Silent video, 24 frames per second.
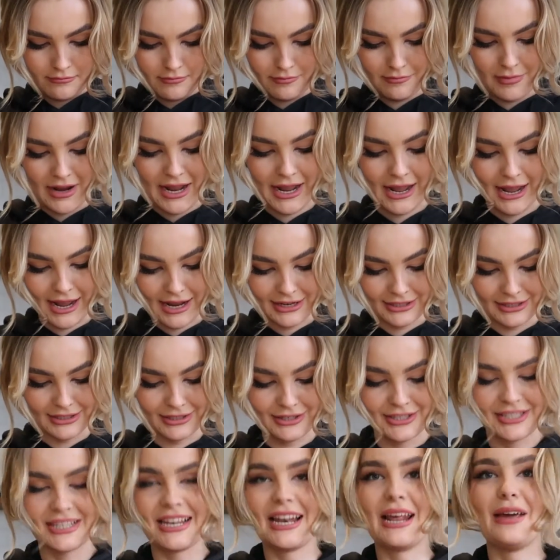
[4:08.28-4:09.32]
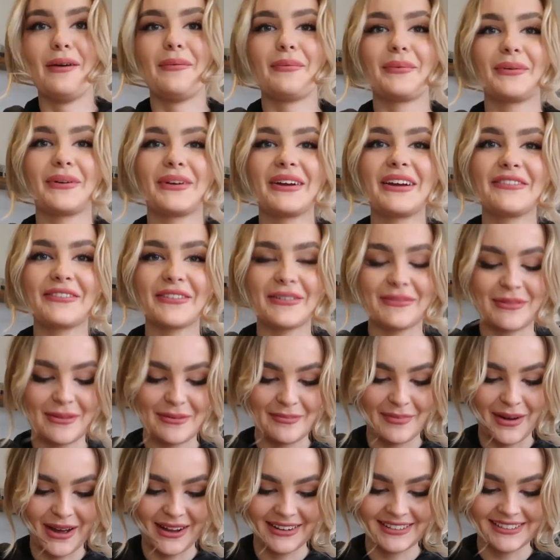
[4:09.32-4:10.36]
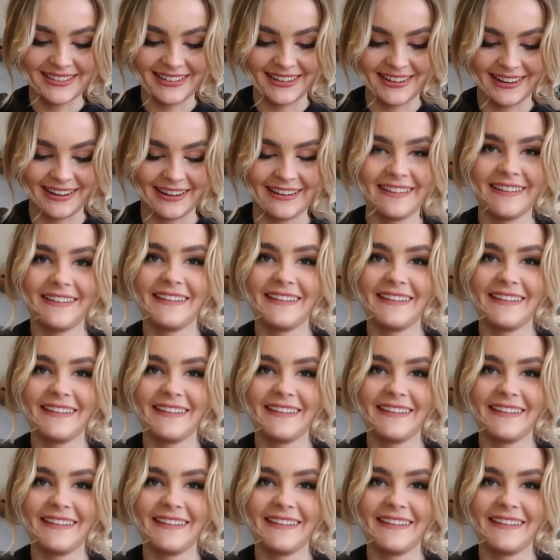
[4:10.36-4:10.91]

My hands are slippery from the butter.